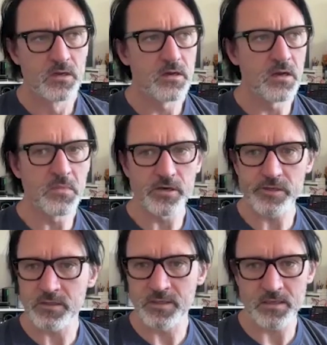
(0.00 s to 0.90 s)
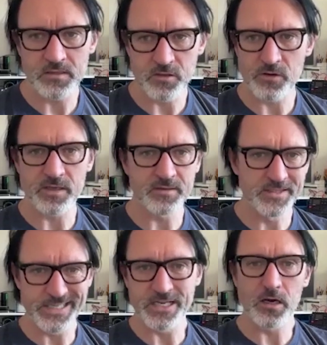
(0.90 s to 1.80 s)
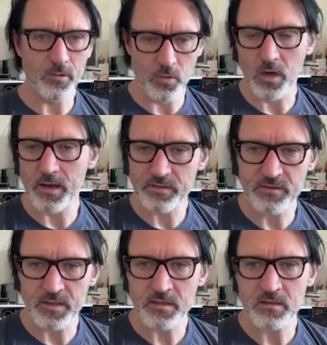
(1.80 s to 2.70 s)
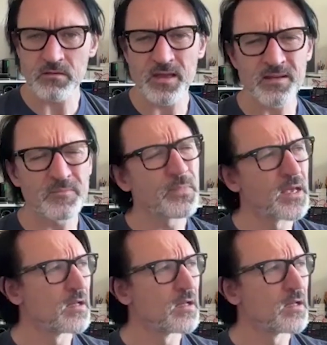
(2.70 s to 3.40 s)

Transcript: American underground DIY thing, and